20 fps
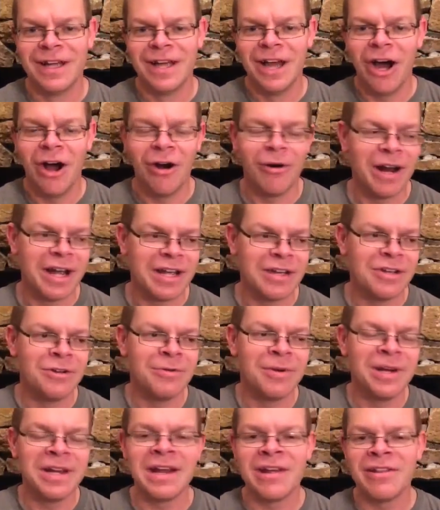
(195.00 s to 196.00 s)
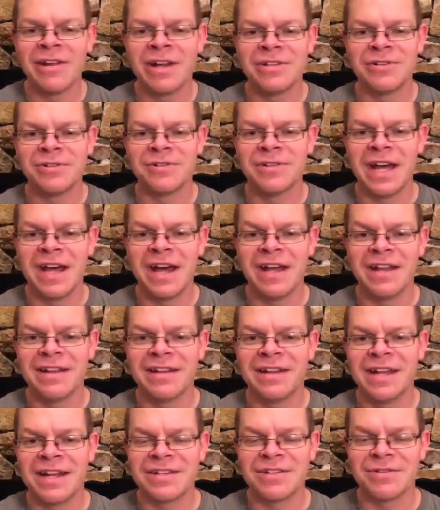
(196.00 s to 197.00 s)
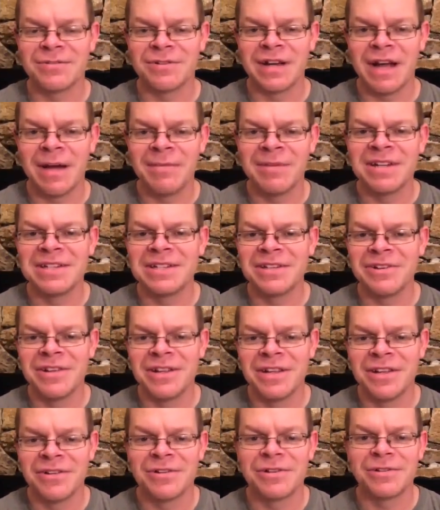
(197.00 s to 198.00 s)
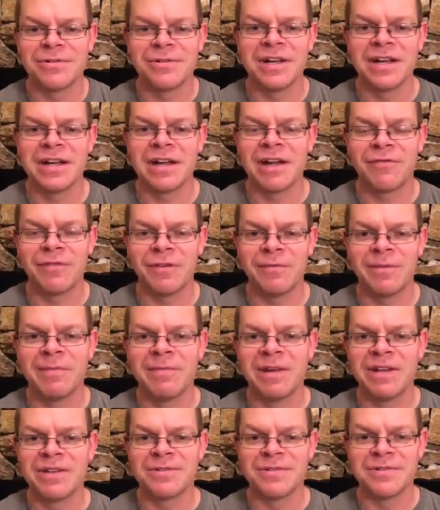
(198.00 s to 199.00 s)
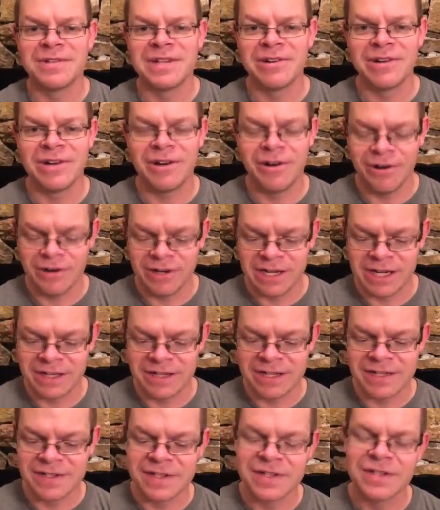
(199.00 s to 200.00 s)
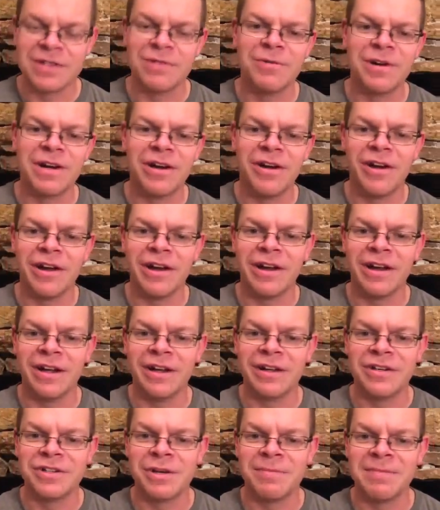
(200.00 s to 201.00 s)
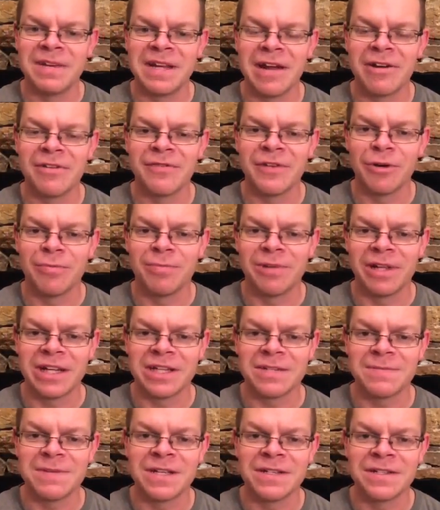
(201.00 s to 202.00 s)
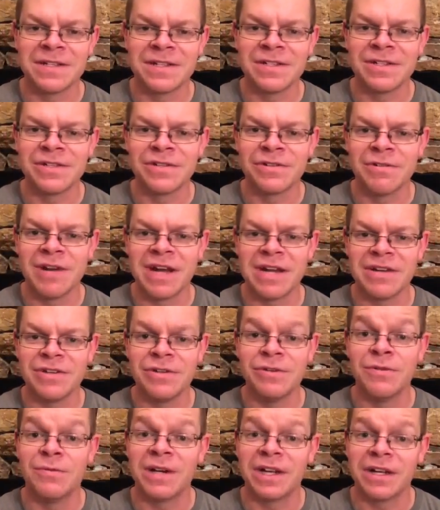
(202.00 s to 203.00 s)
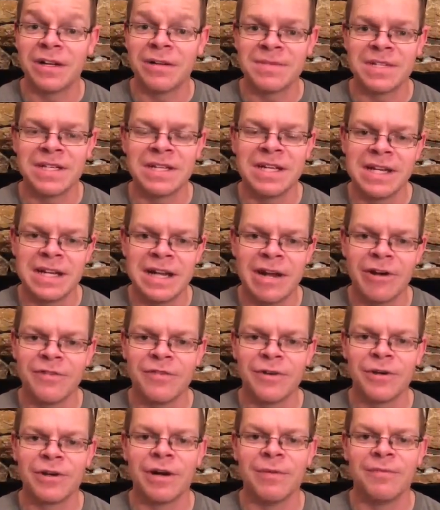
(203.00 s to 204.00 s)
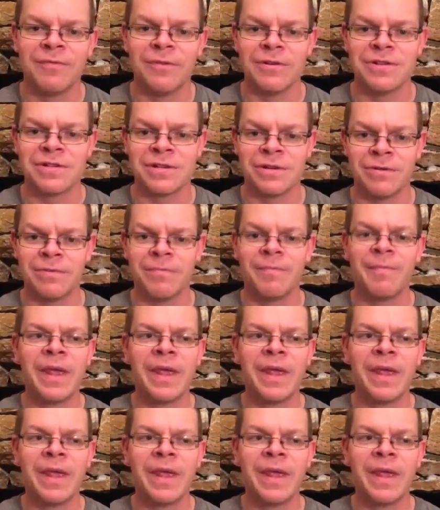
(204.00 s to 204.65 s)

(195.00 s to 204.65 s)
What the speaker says: All right, you know what? Now that I told that story, I'm going to tell you the other story I got from my mentor, Doran. And this is the one on jumping out of airplanes, because this is great too when it comes to getting out of your comfort zone.